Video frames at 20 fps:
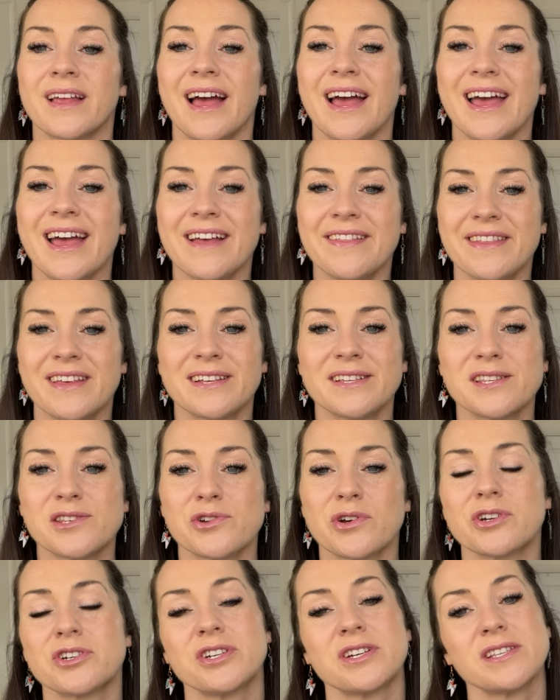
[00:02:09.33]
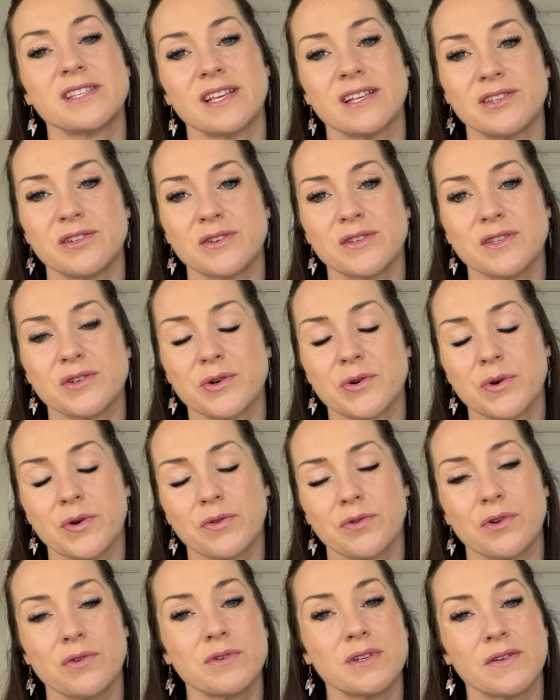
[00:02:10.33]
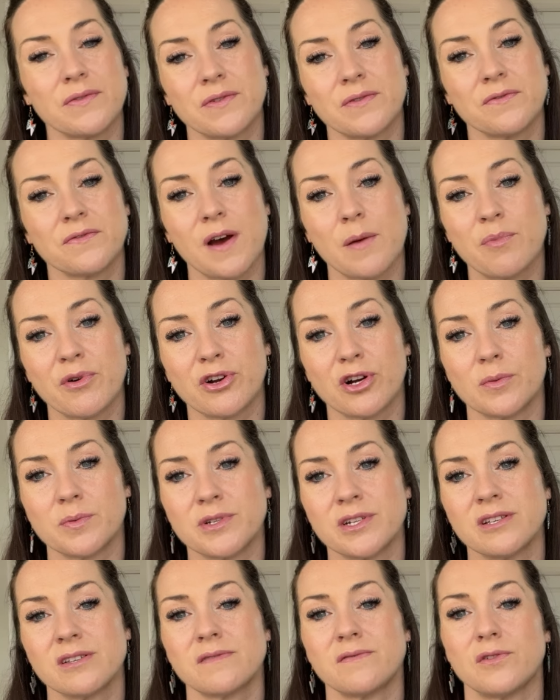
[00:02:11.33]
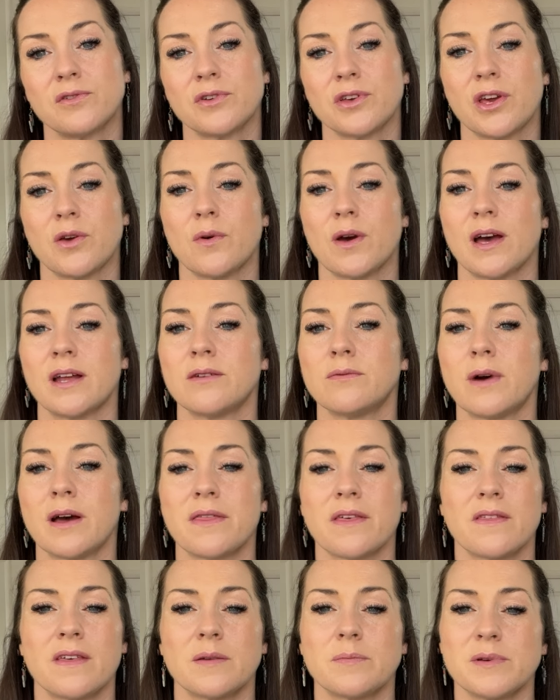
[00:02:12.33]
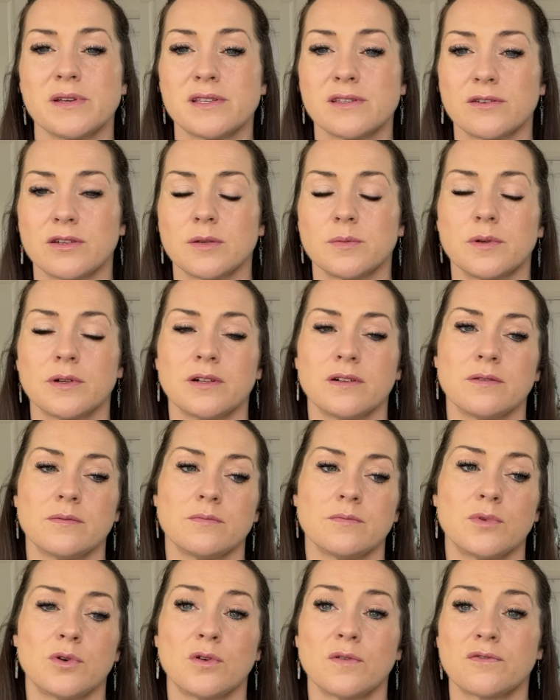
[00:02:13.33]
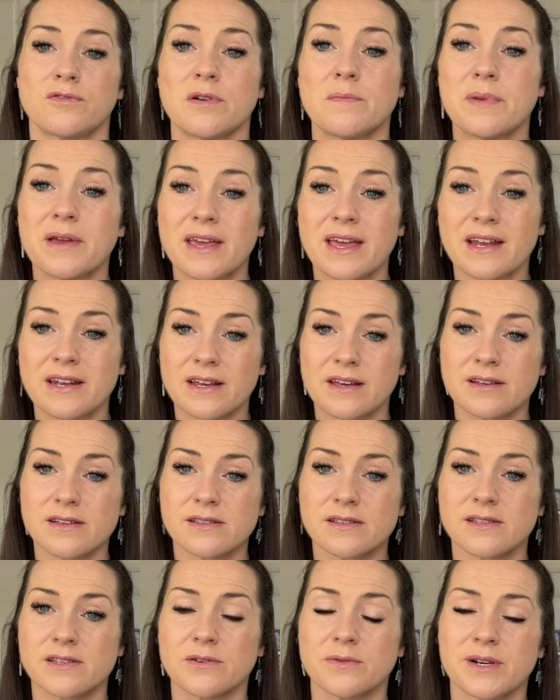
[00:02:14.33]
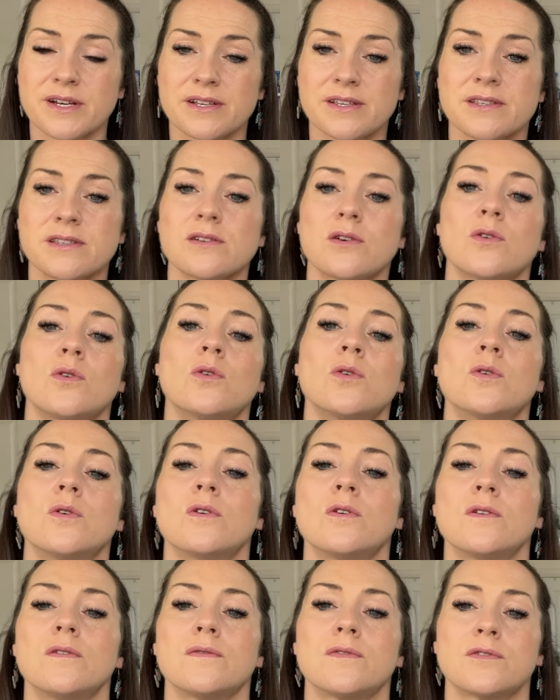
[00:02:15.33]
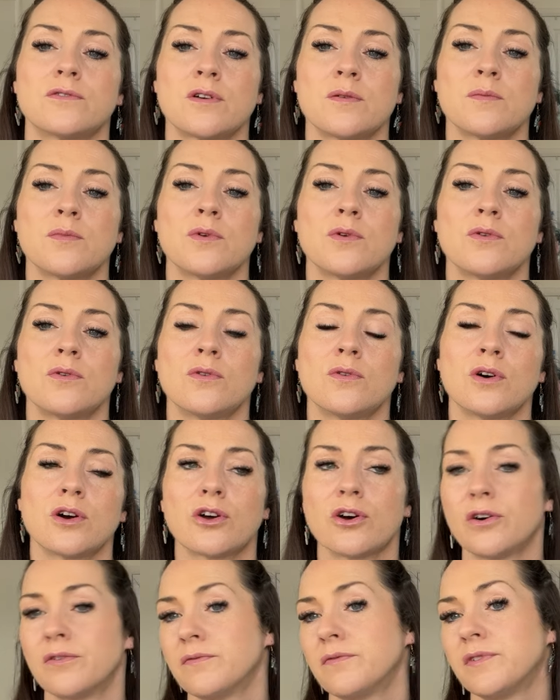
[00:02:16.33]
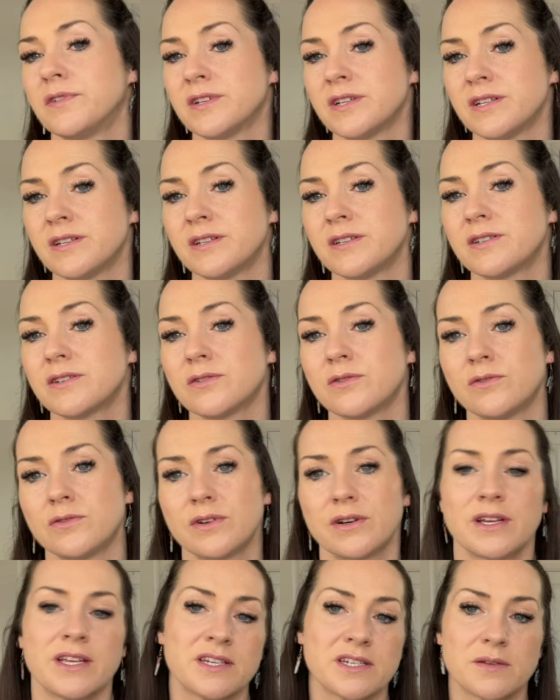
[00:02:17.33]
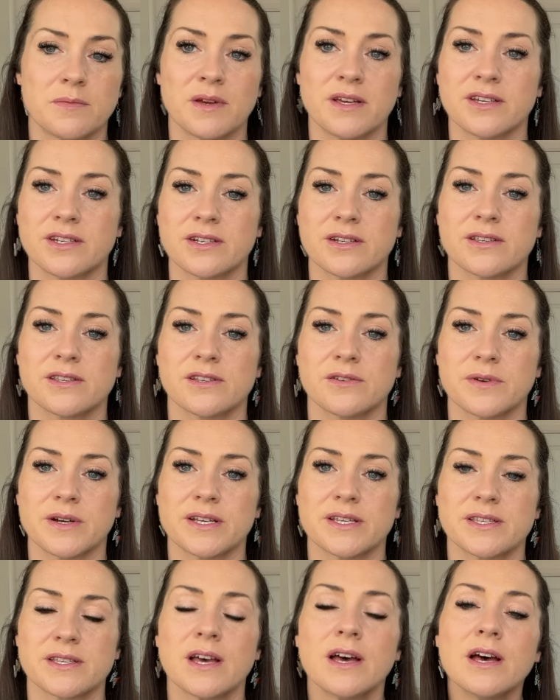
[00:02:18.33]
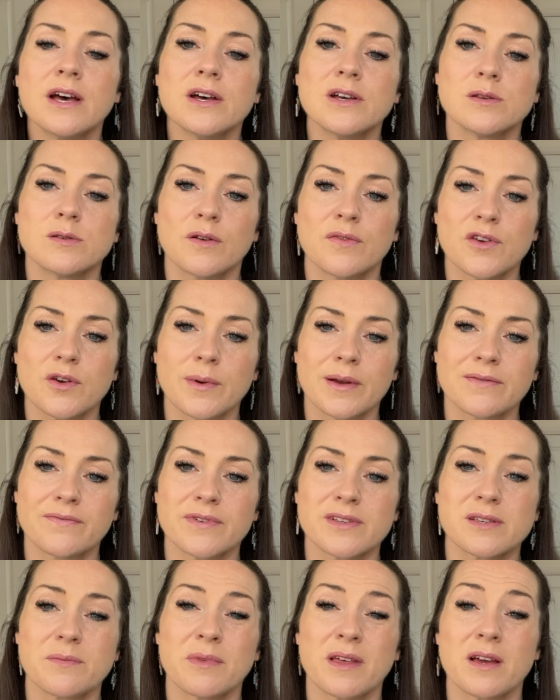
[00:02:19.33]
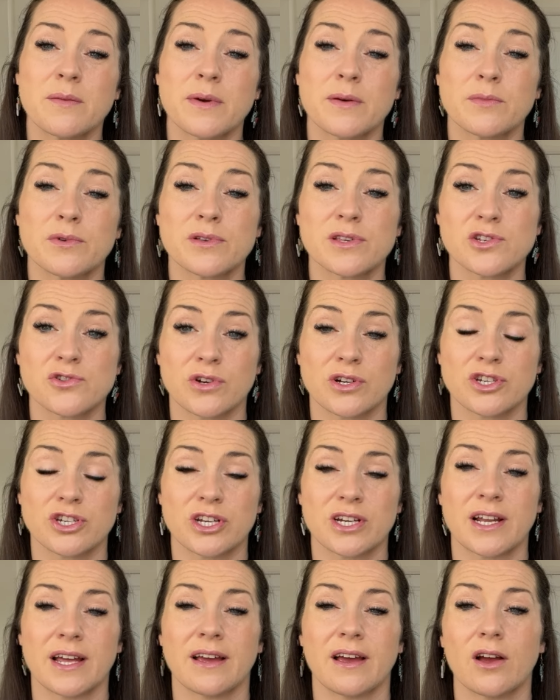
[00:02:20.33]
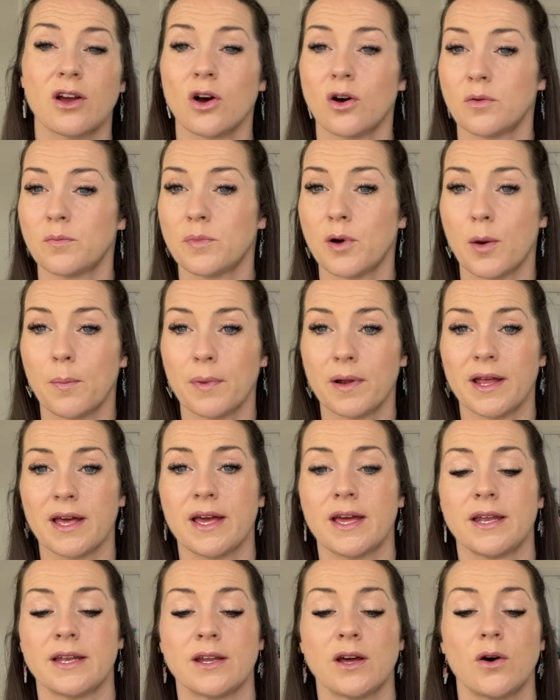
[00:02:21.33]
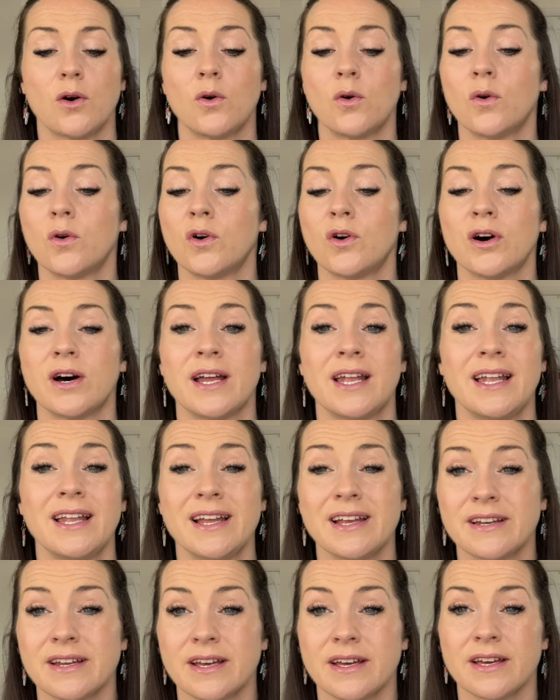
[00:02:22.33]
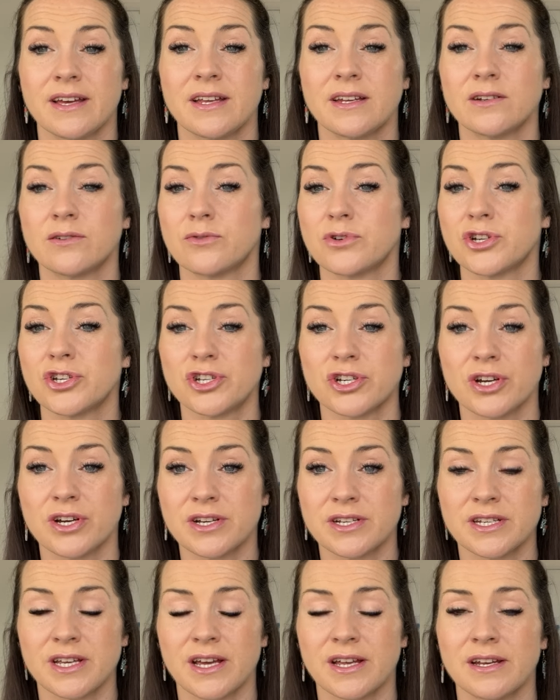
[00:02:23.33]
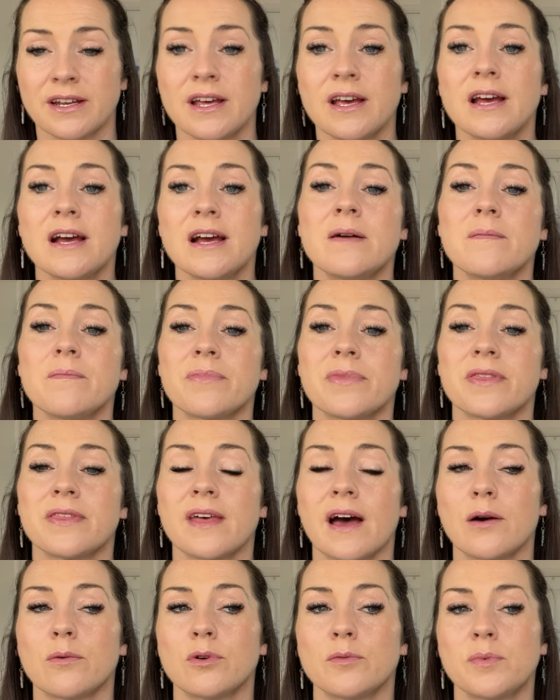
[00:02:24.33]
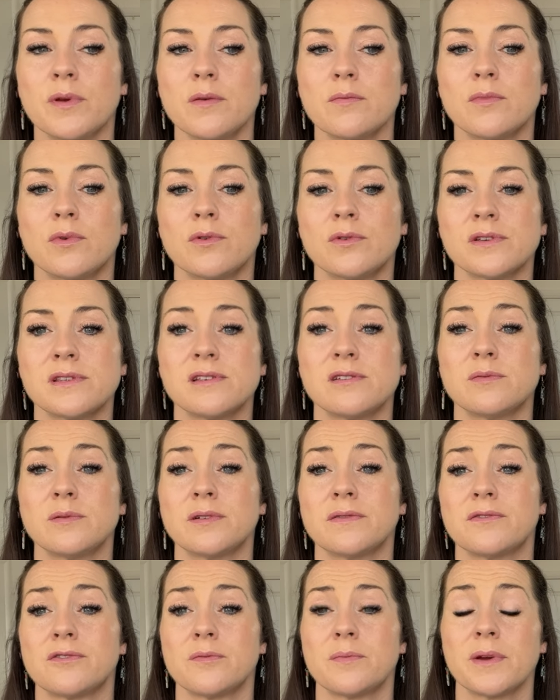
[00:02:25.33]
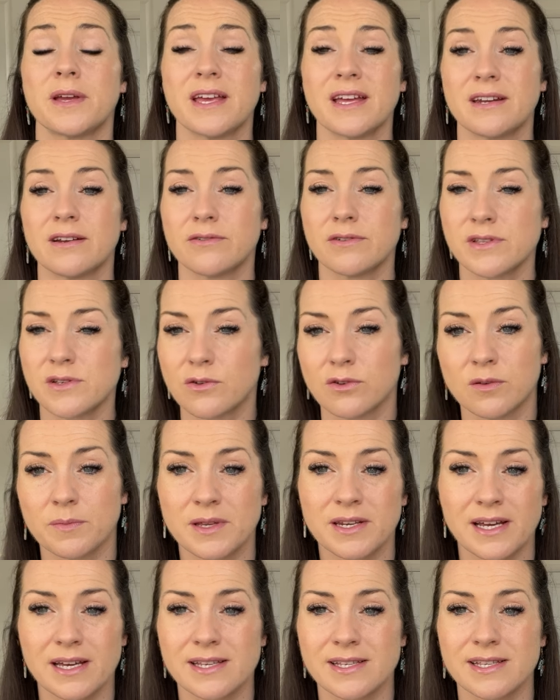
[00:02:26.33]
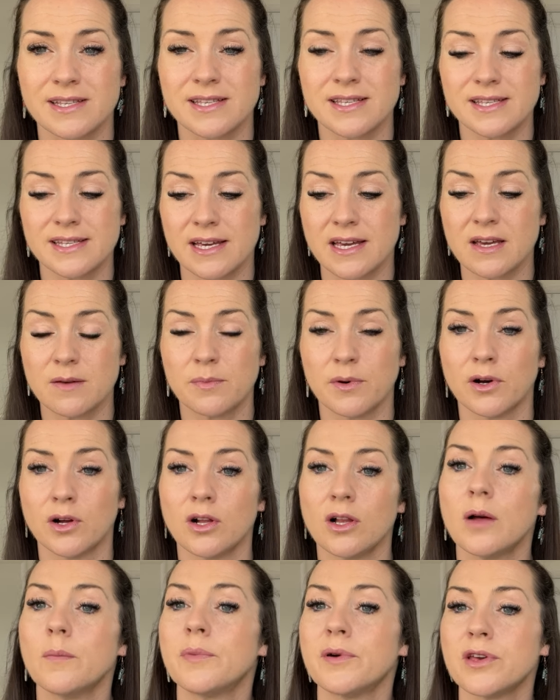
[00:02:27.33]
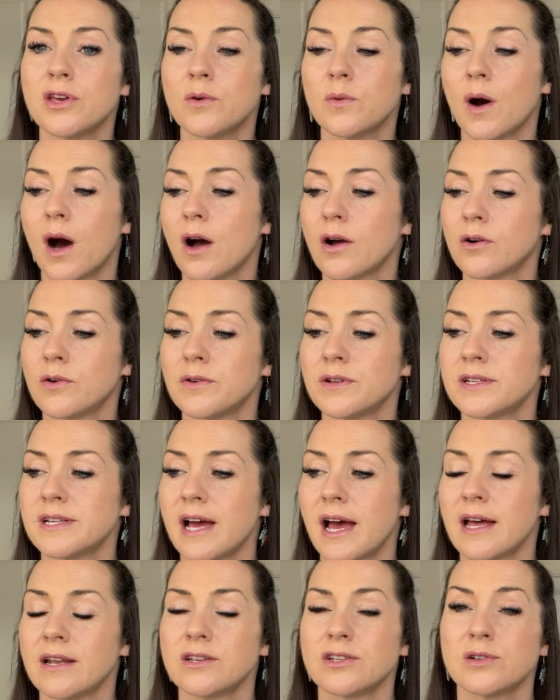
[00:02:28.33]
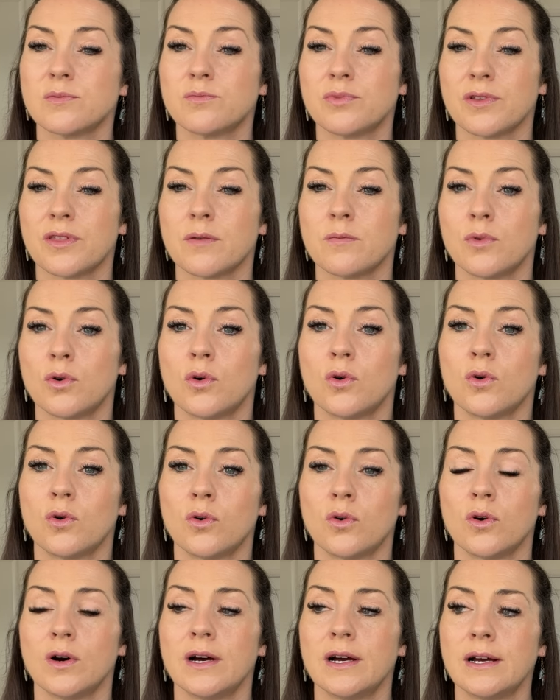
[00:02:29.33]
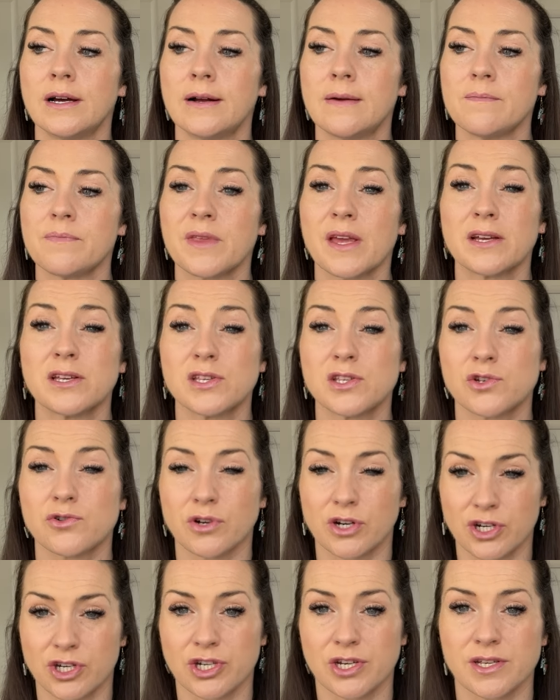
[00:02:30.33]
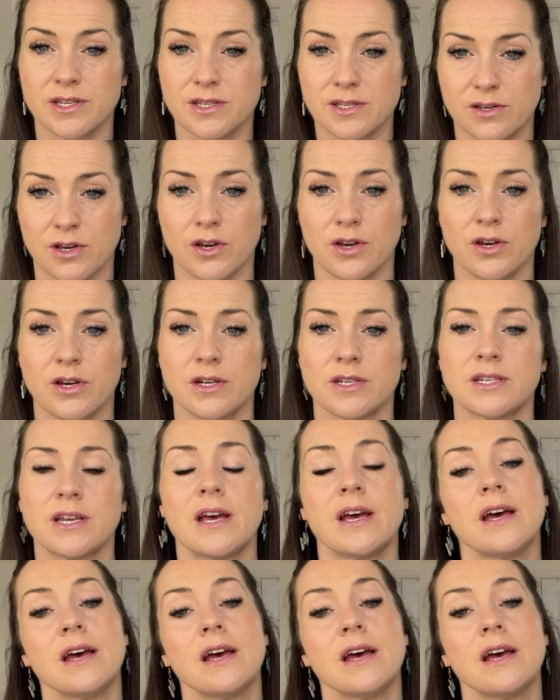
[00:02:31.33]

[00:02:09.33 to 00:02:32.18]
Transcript: In the instructions it does talk through different fabric options for you and whether they'd be suitable more for a beginner sewist or for a more confident intermediate sewist. So if you went for something a bit more structured like a cotton poplin or a linen or a shirting, that would be more suitable for a beginner. It's going to be nice and stable, but you are going to end up with a more structured skirt.